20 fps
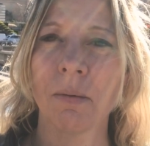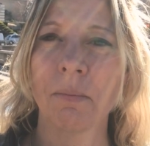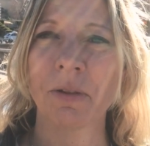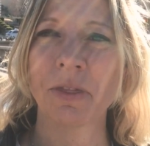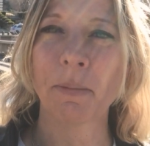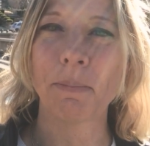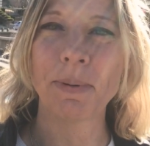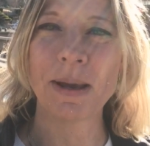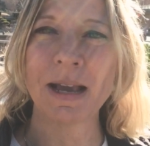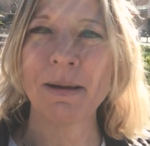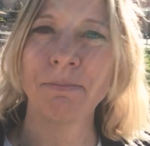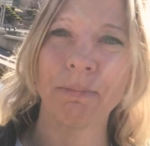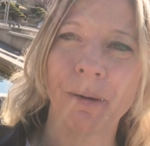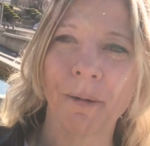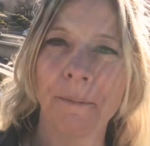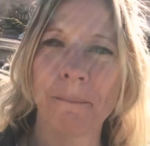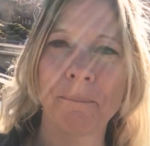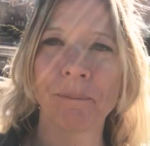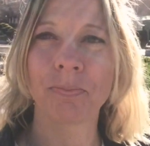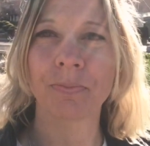But the
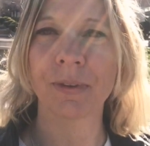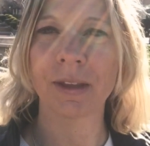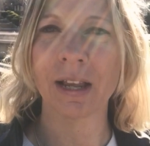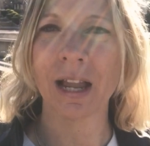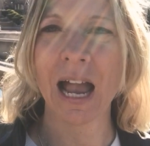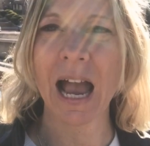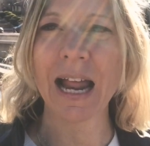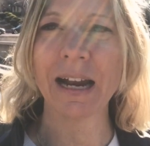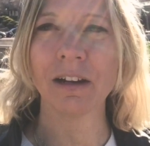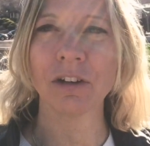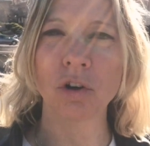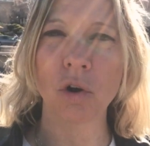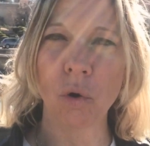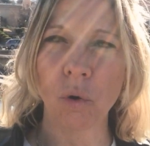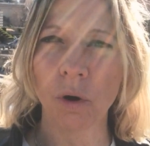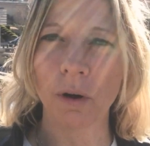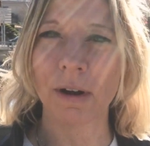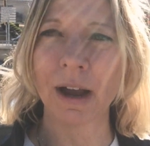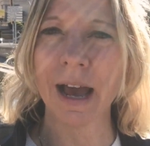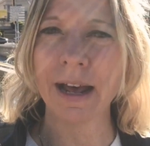people, at our
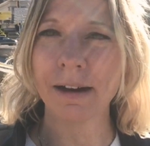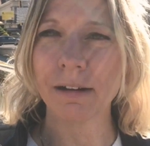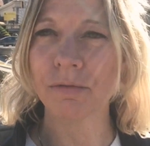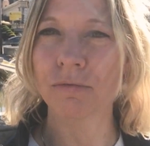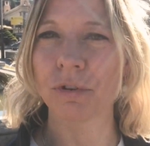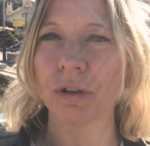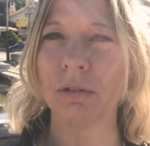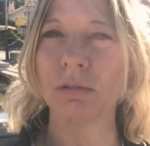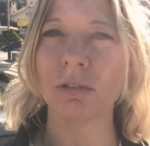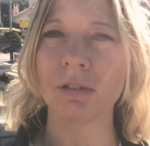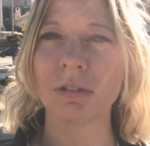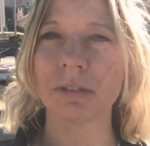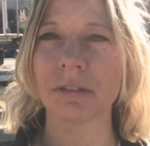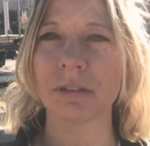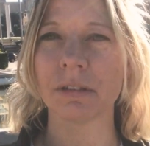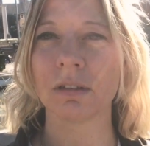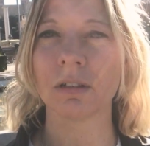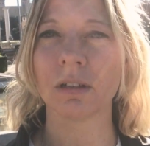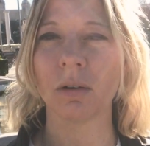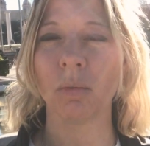core, at our
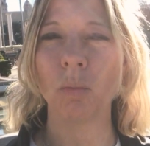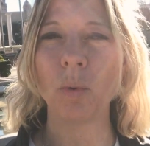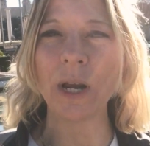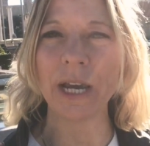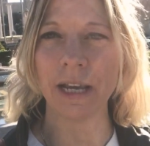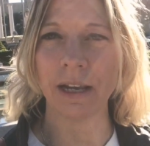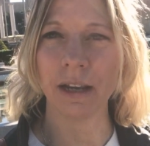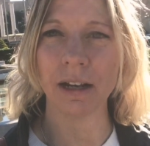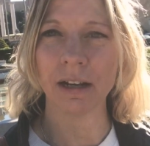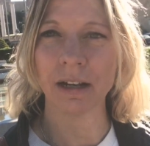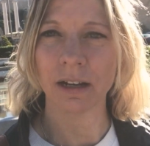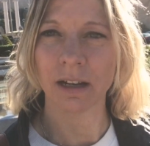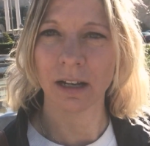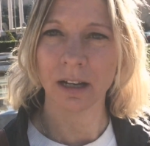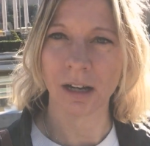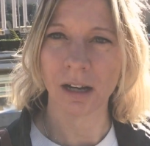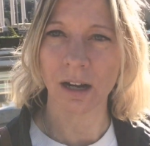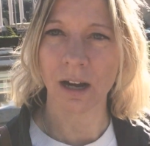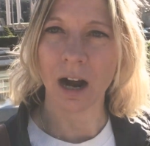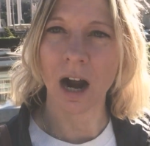roots, we
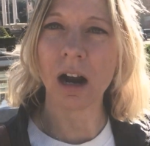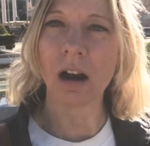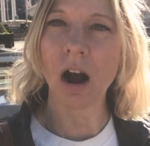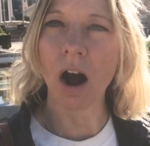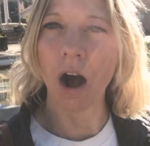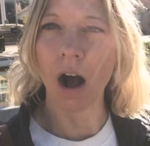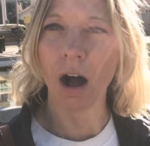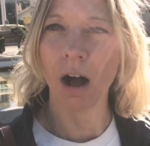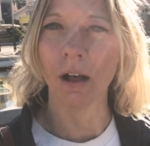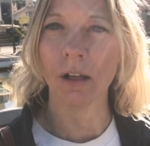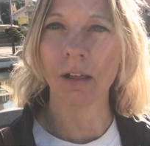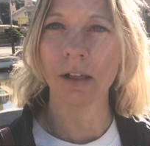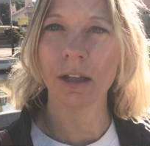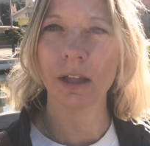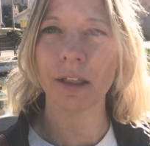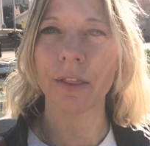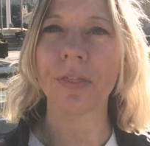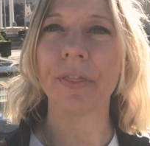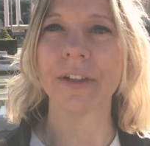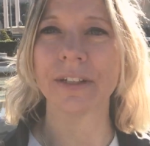are all
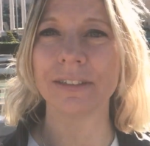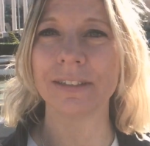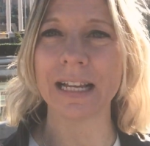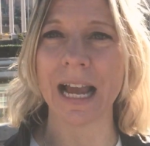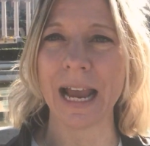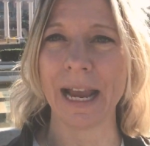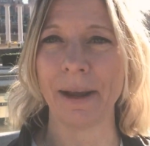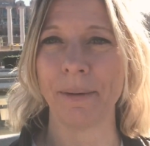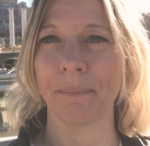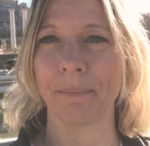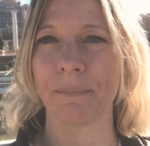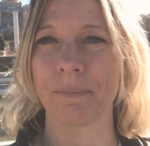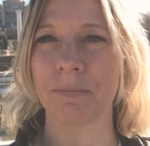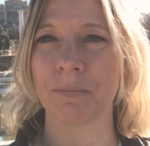the same.